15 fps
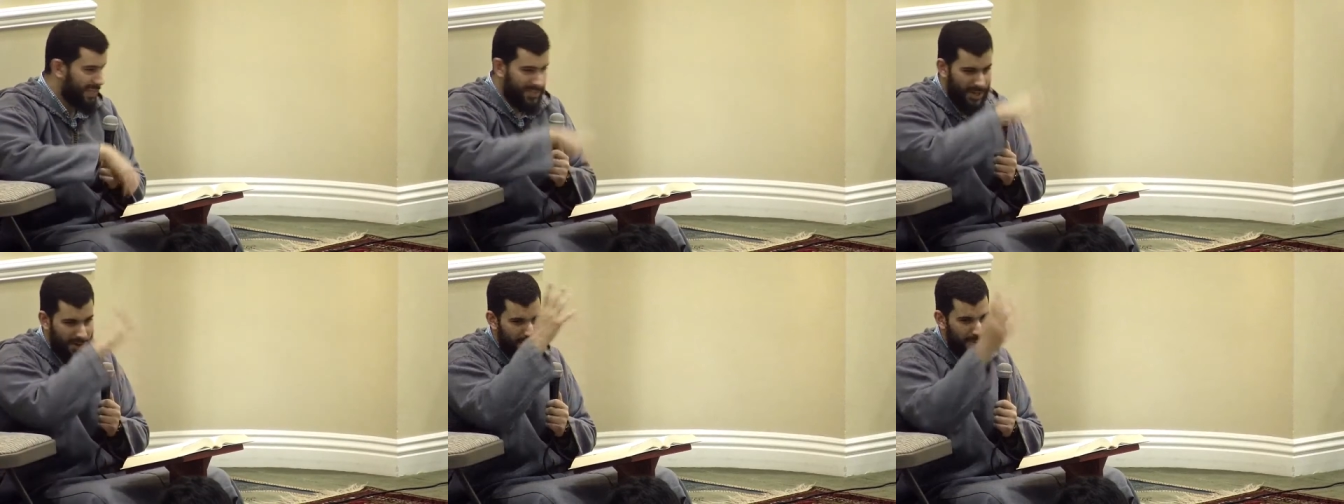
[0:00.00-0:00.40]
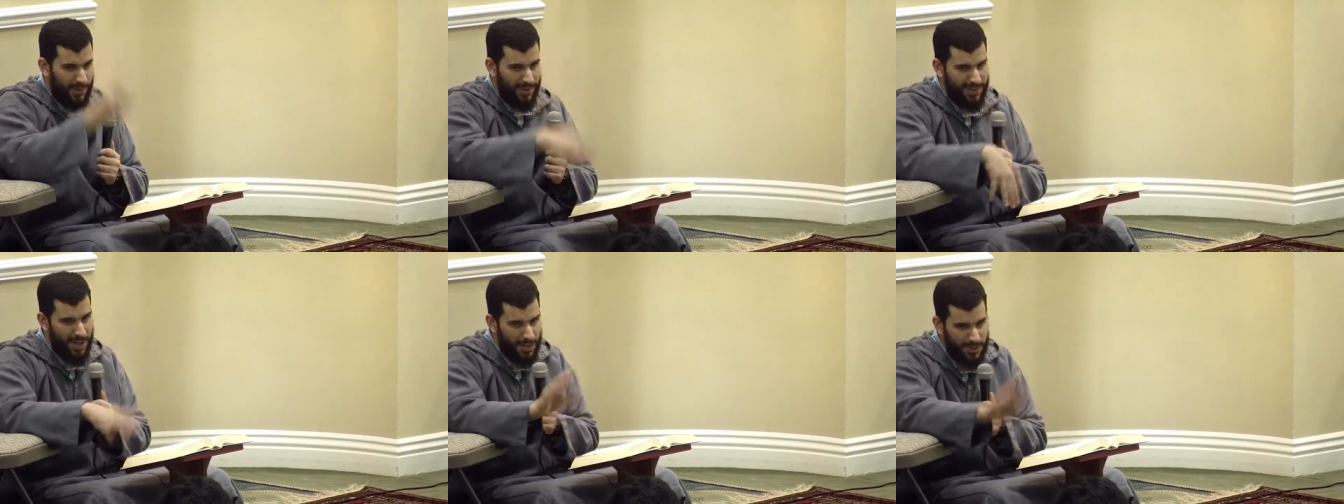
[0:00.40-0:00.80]
in
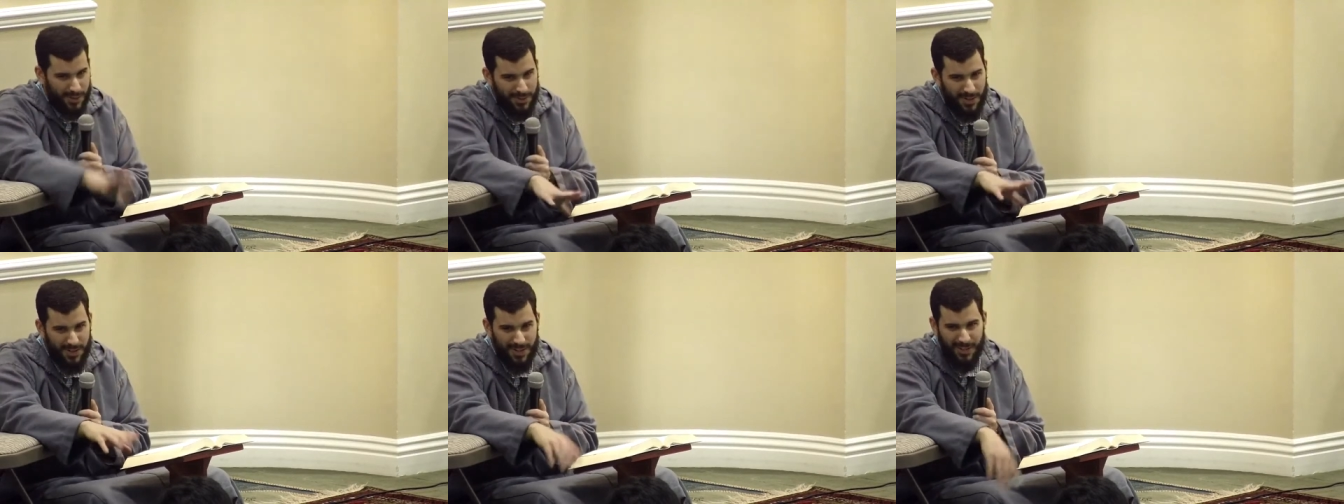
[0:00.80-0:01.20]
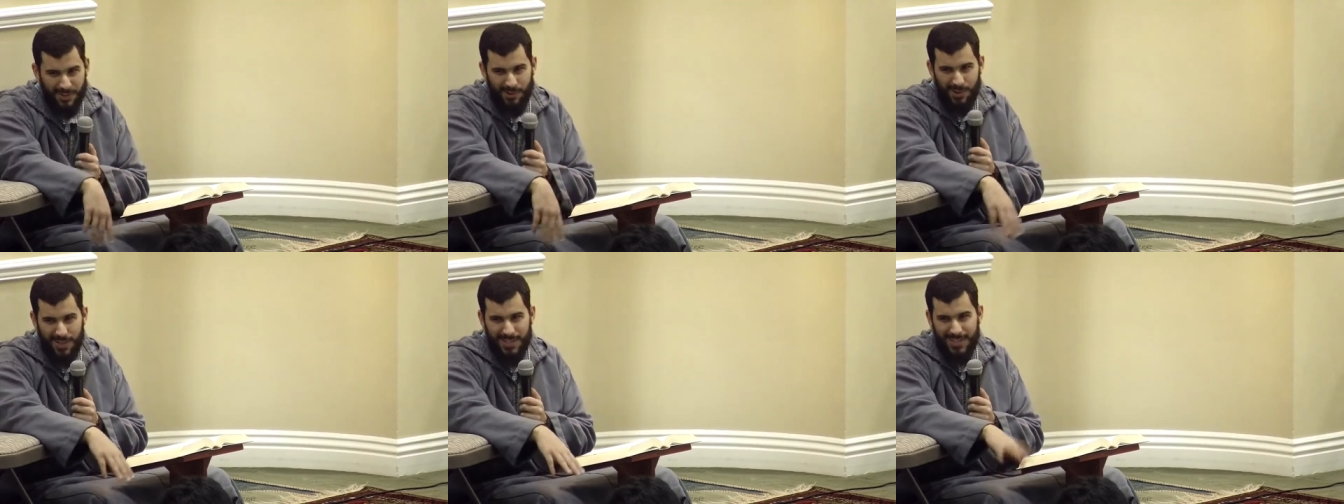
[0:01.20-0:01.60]
general not just on
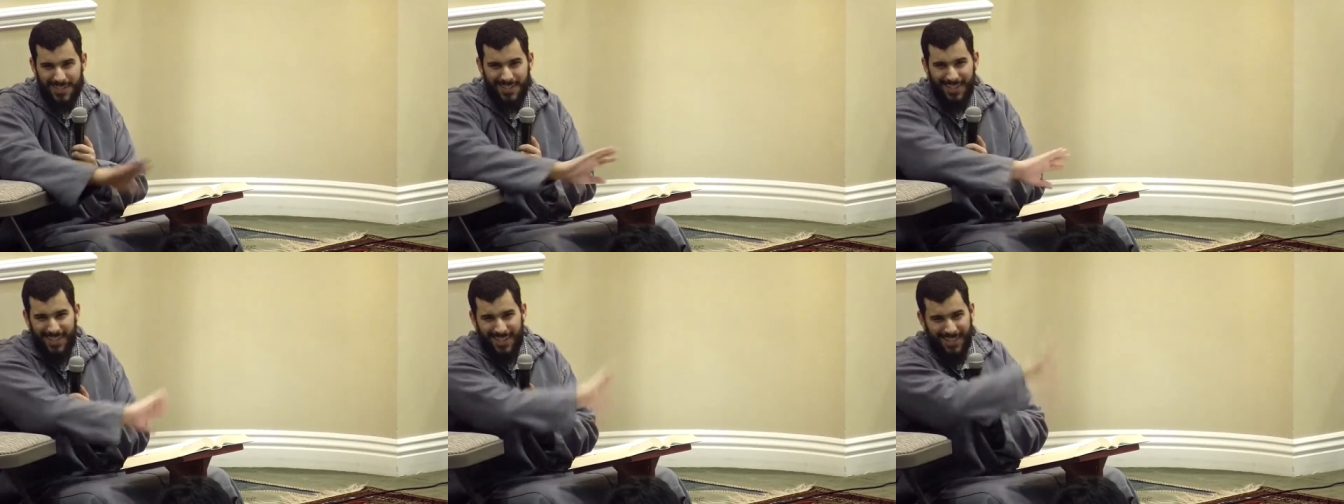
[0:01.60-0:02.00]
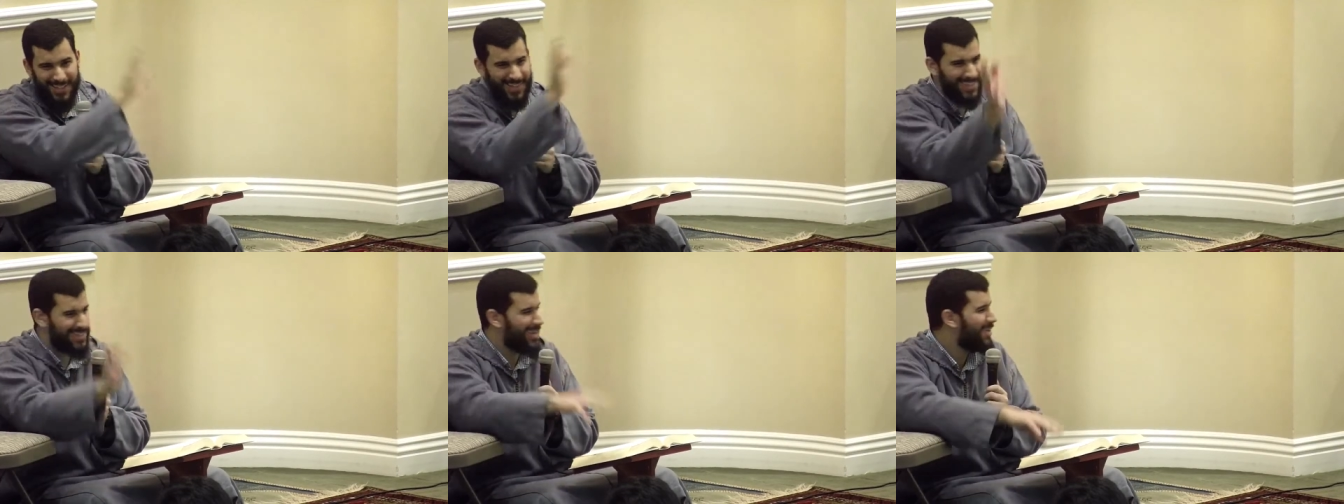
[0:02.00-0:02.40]
his horse
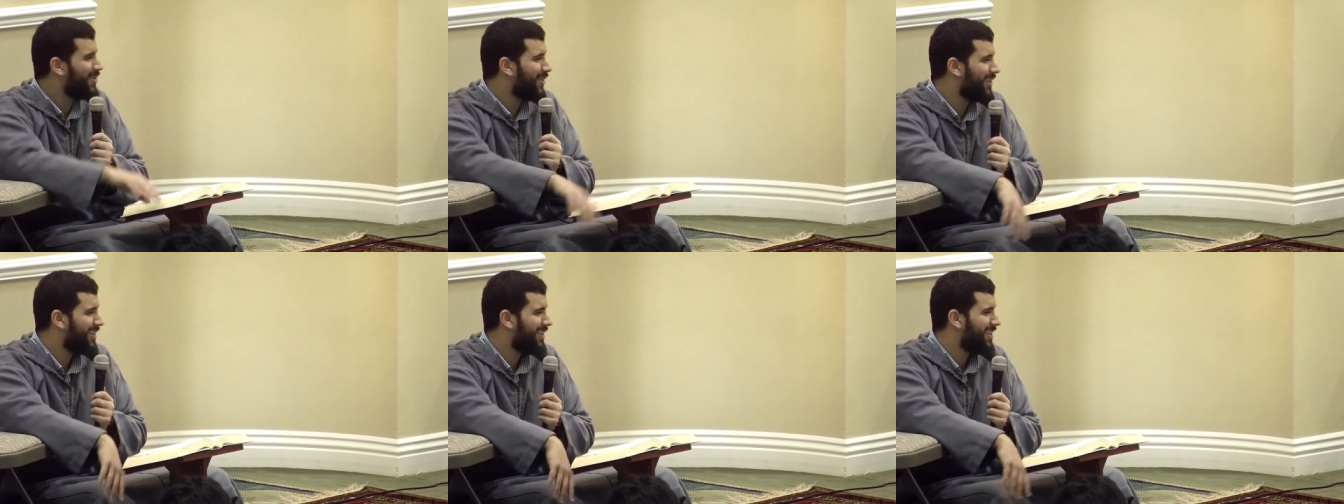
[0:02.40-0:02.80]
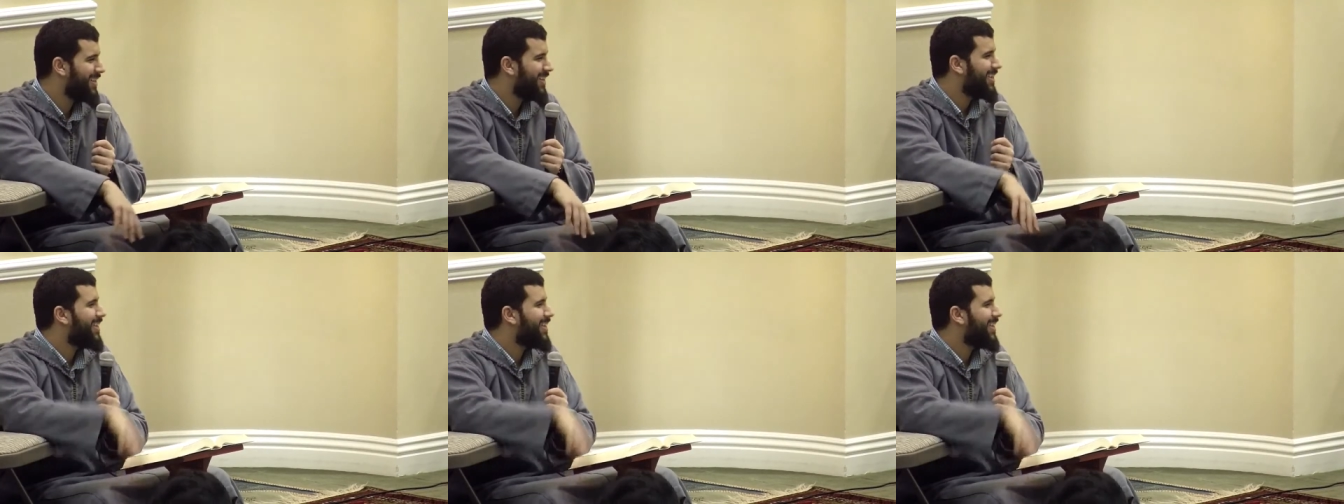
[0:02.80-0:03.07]
in general